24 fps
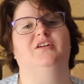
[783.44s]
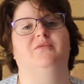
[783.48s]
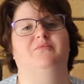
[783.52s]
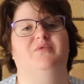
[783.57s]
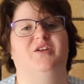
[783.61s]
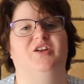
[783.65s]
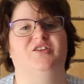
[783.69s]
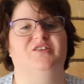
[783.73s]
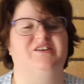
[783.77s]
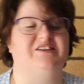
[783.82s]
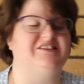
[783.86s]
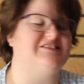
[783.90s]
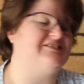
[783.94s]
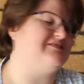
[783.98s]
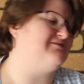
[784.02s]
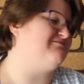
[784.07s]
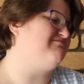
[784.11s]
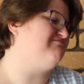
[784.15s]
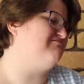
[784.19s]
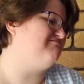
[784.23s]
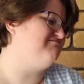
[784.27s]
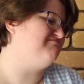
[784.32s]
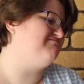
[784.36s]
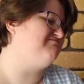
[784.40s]
them lollies.
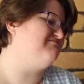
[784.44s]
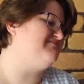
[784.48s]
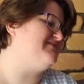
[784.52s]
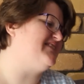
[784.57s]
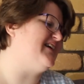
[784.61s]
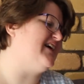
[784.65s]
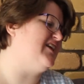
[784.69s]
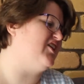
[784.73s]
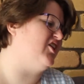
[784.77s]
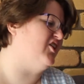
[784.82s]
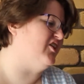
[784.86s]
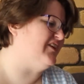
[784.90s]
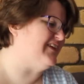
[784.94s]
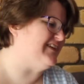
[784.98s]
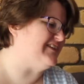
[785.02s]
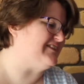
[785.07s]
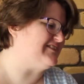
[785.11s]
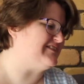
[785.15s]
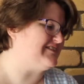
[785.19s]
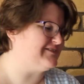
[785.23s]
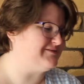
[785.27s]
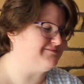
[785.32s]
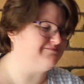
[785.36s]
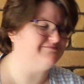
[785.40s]
They're
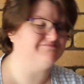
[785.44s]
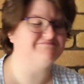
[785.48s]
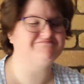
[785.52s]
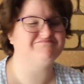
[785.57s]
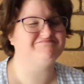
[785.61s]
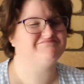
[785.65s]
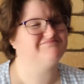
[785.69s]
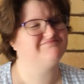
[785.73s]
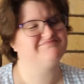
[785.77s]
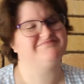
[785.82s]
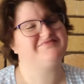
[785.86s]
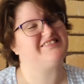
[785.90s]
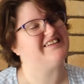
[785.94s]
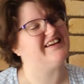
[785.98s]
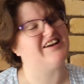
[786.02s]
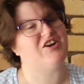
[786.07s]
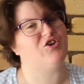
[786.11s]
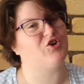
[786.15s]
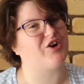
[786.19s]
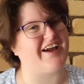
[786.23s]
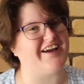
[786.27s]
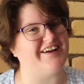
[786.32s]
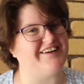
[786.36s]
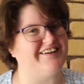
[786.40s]
lollies. They're
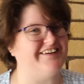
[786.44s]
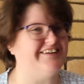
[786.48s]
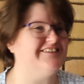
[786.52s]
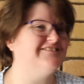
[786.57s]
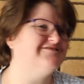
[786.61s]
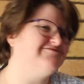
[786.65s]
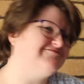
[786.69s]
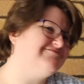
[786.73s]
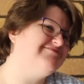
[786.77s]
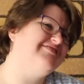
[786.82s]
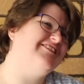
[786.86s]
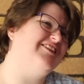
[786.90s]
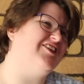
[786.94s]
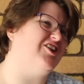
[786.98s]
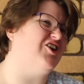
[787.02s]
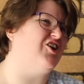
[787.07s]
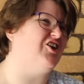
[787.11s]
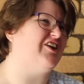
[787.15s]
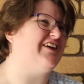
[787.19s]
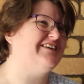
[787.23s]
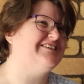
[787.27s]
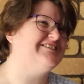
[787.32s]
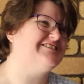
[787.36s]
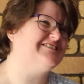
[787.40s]
not candy.
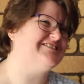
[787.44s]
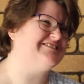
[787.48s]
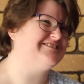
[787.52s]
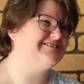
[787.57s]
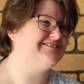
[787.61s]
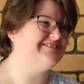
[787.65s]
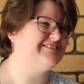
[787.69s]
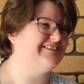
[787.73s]
Lollies.